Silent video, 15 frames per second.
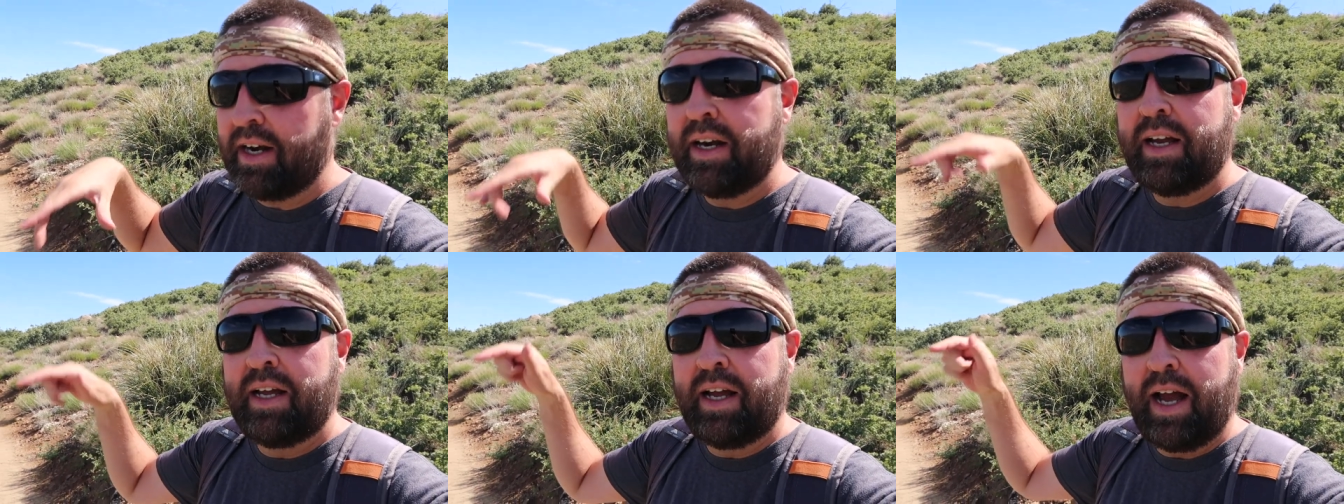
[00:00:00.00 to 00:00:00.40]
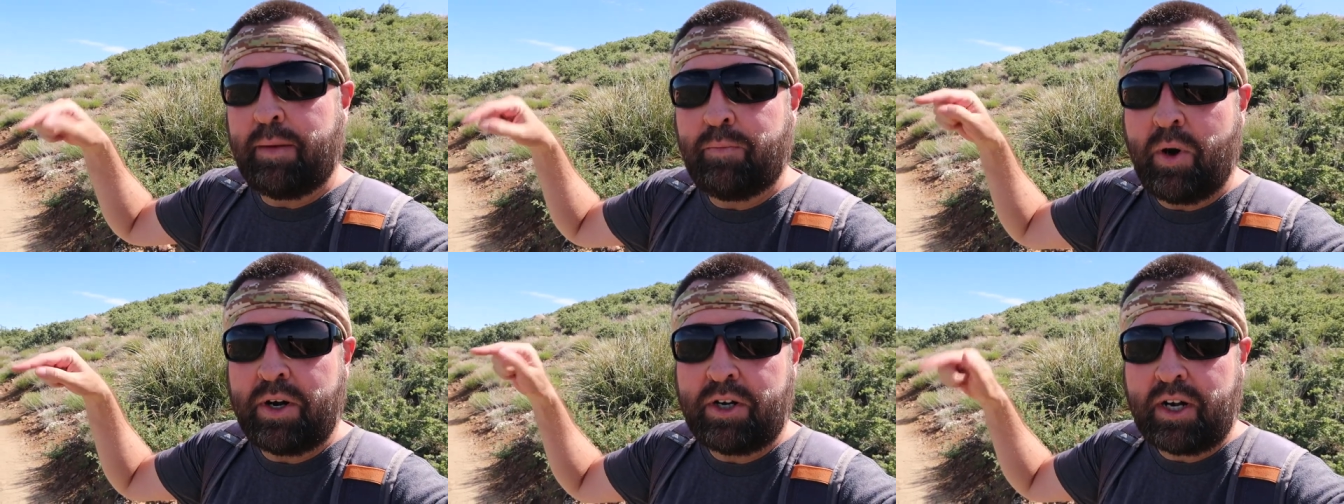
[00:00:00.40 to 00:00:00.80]

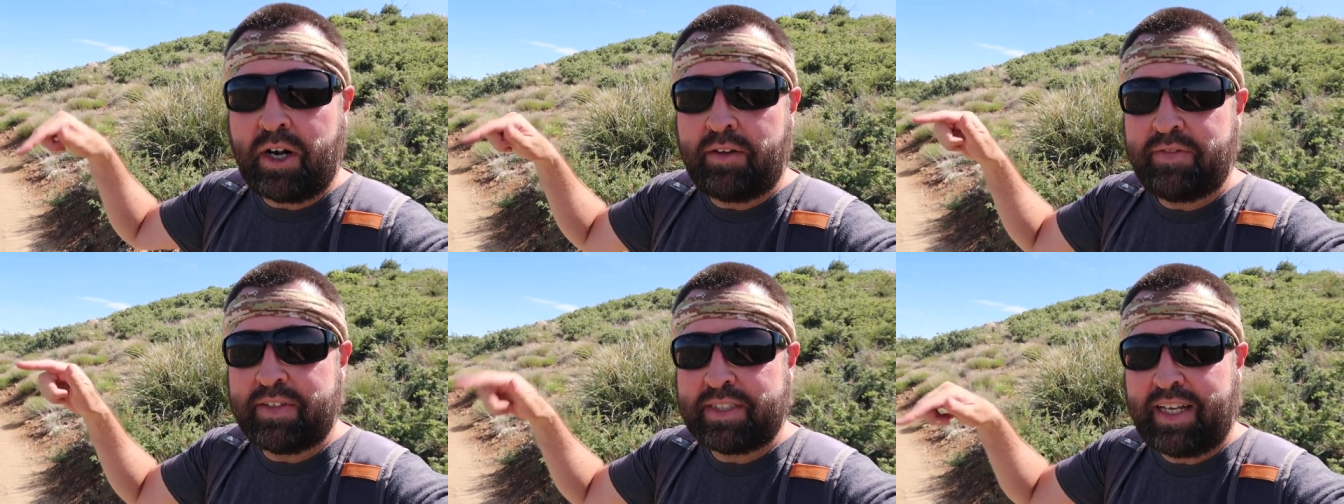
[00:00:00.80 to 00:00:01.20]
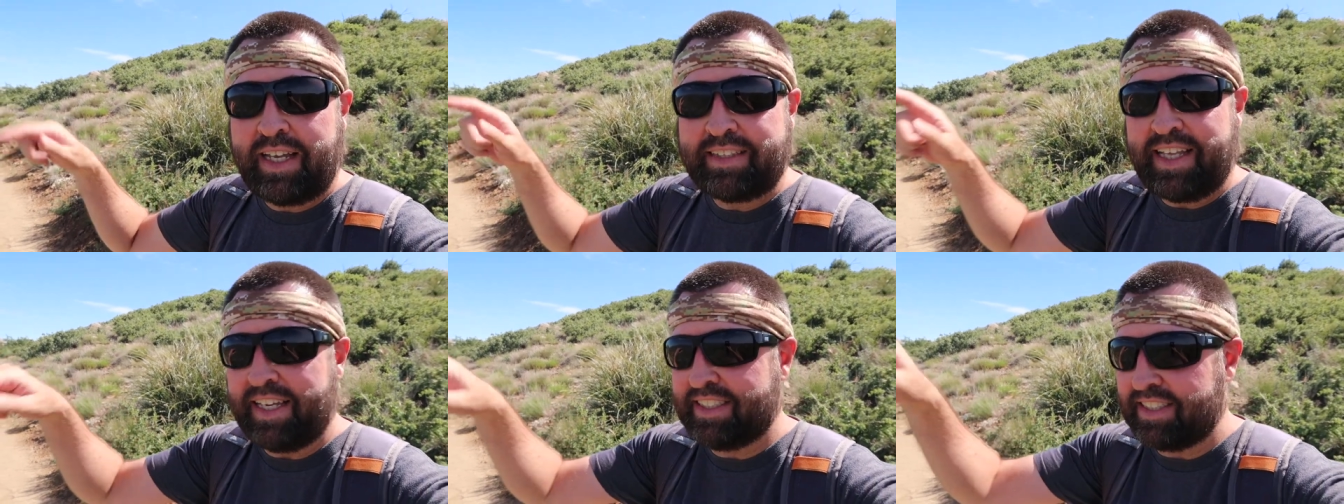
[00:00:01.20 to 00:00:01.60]
I'm wondering if it's
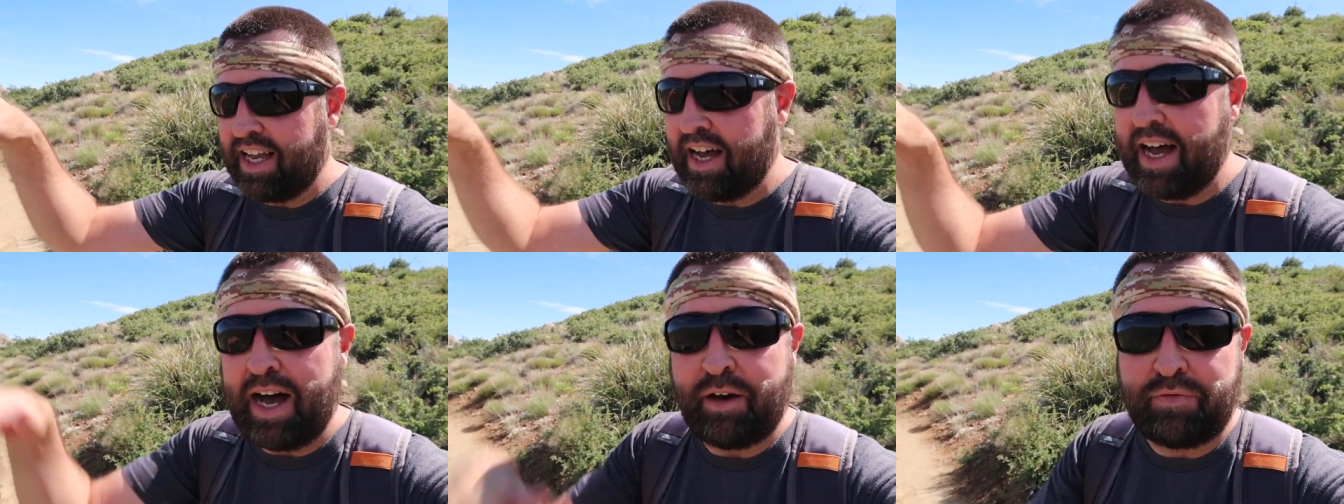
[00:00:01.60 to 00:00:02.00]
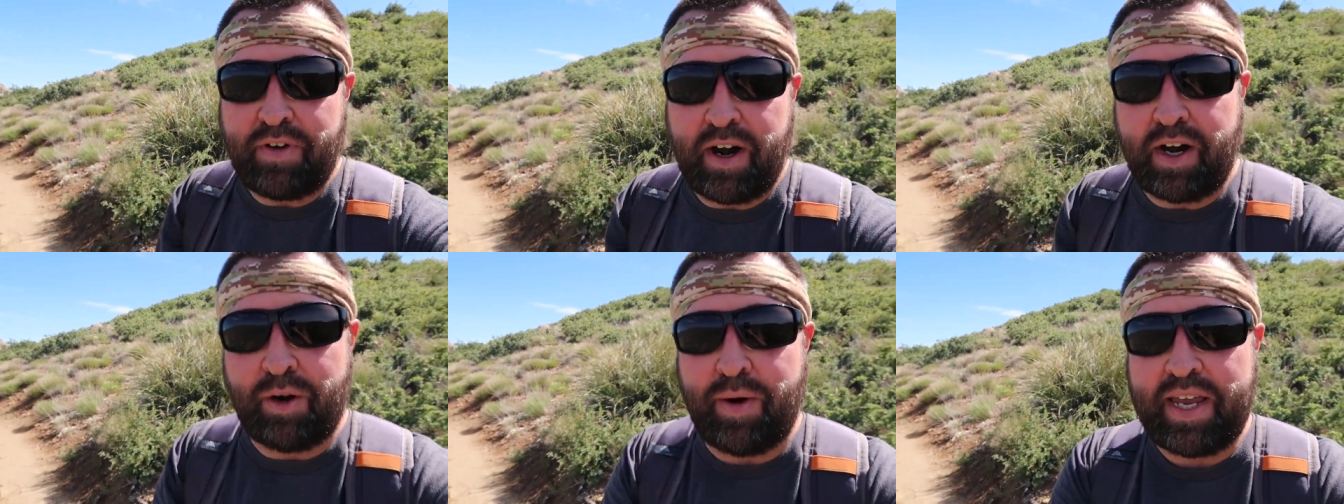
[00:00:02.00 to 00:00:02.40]
because they saw how
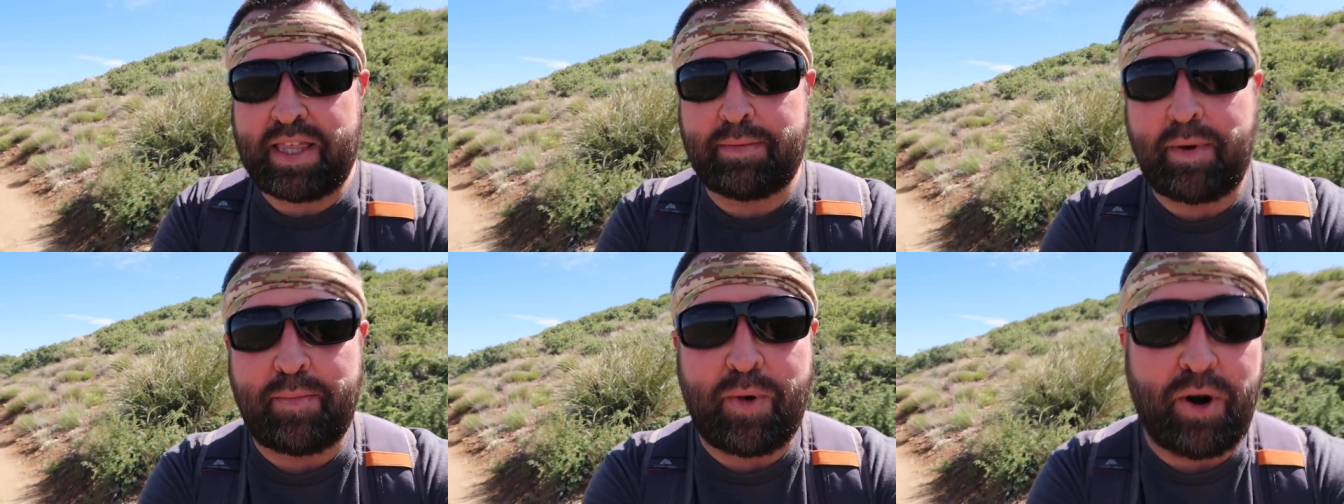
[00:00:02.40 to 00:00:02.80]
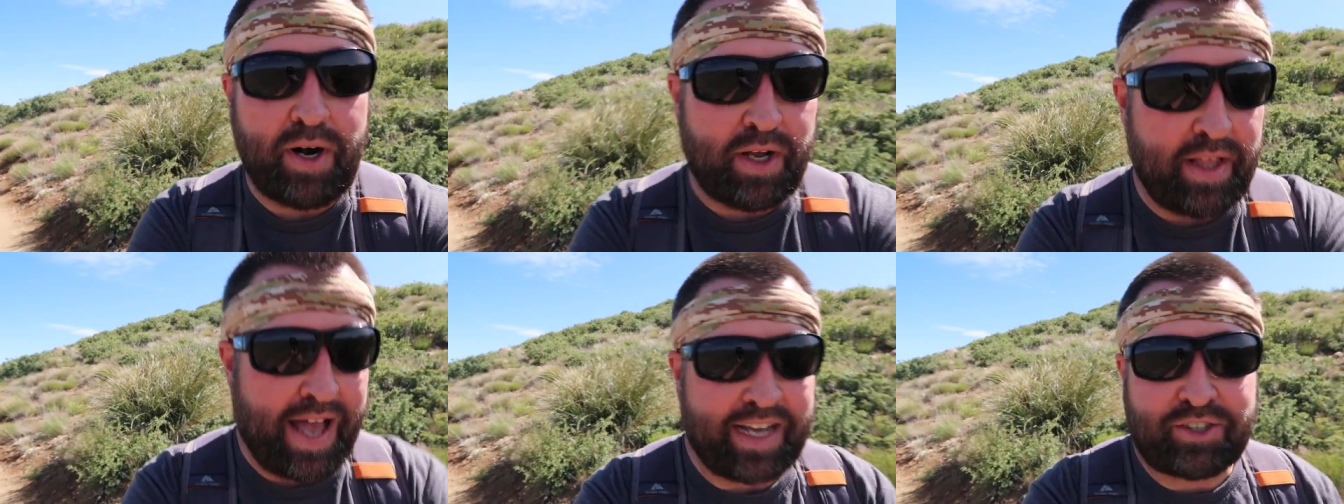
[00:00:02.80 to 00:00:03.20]
far away the
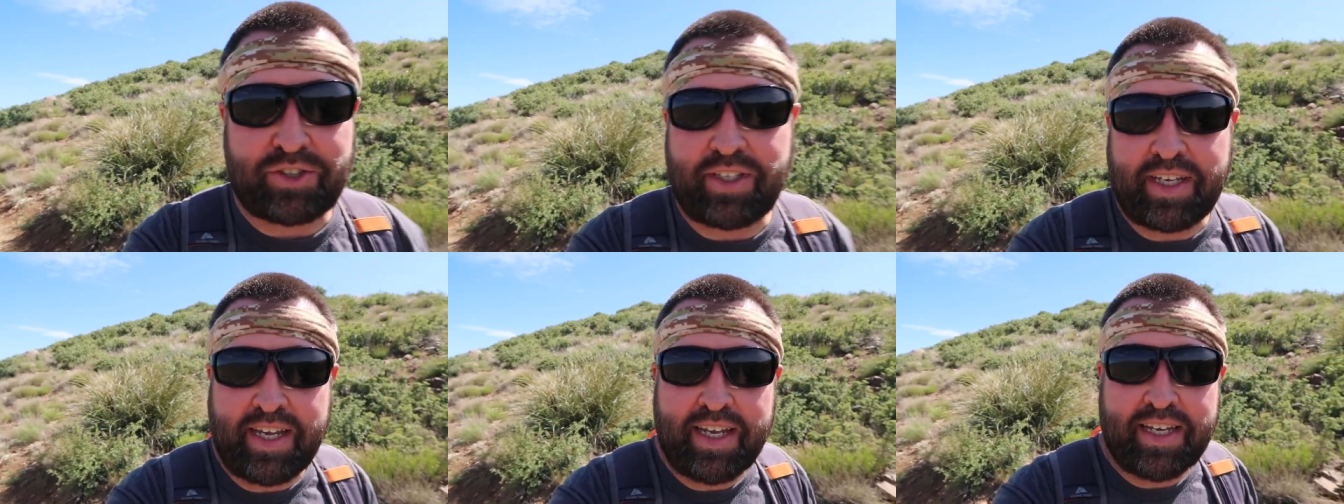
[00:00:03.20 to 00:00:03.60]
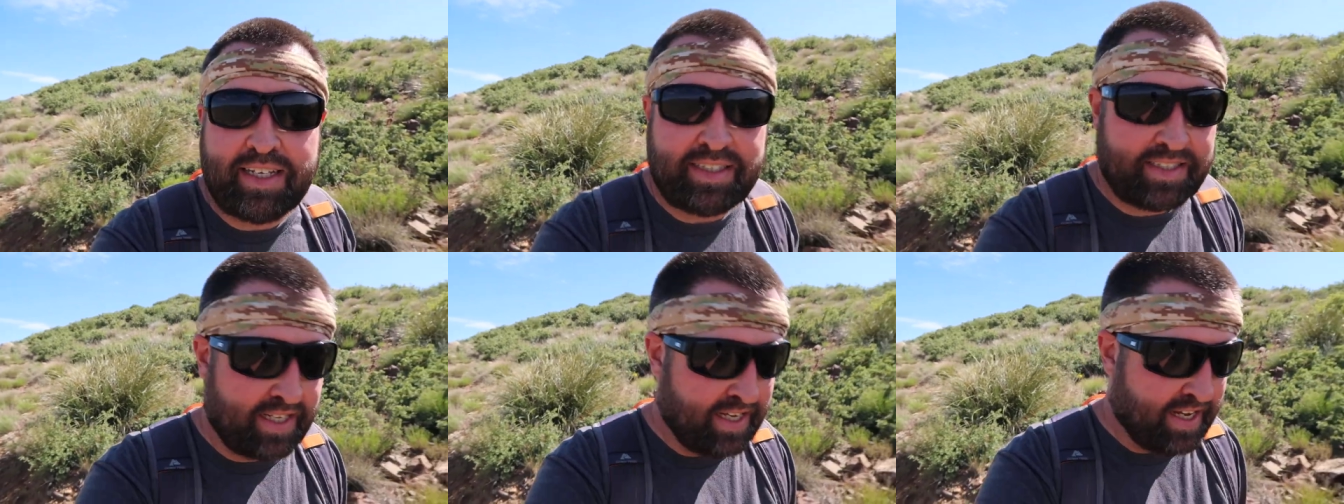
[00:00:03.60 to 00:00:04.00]
memorial actually
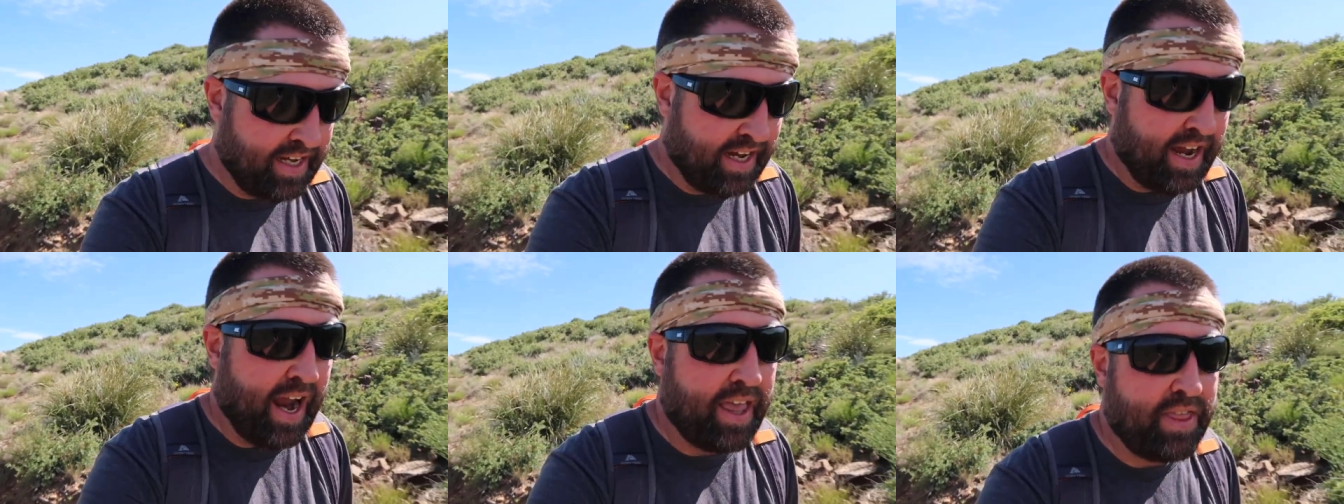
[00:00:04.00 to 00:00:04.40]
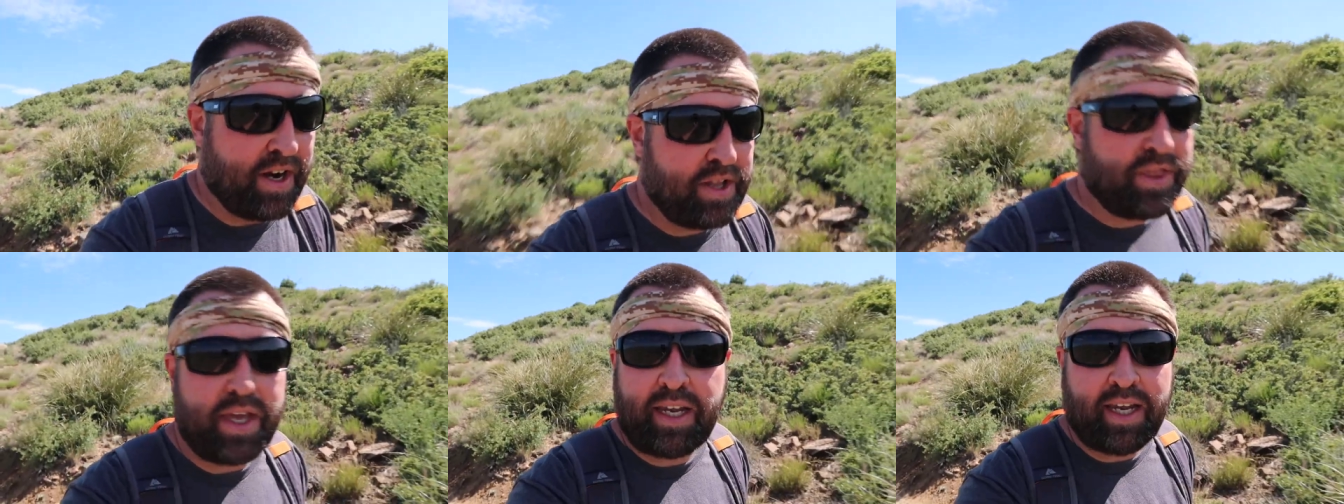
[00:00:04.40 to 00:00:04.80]
is and
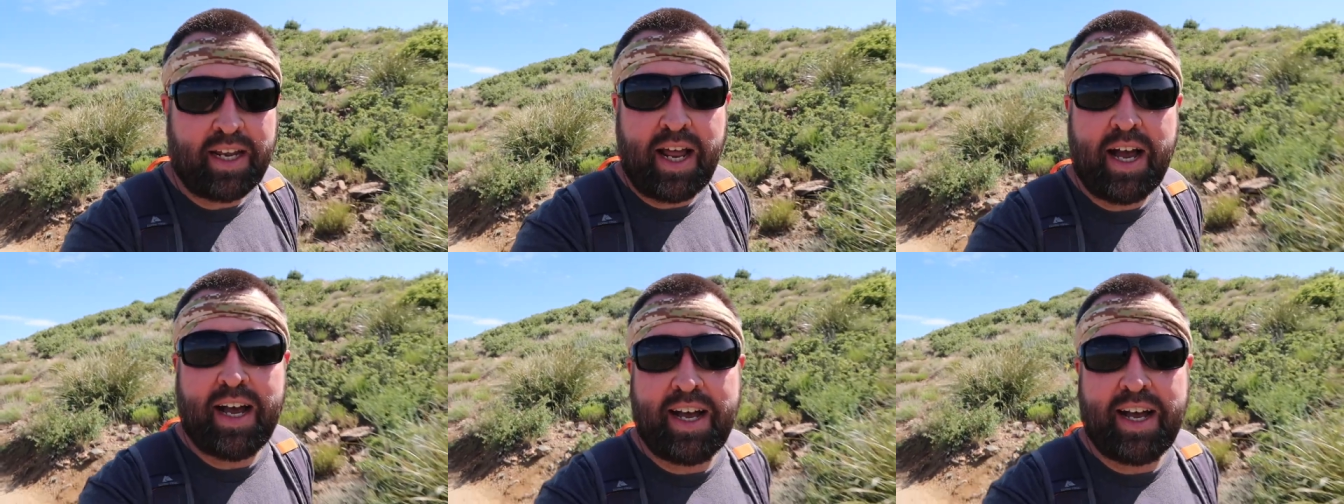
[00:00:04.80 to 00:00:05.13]
they're thinking,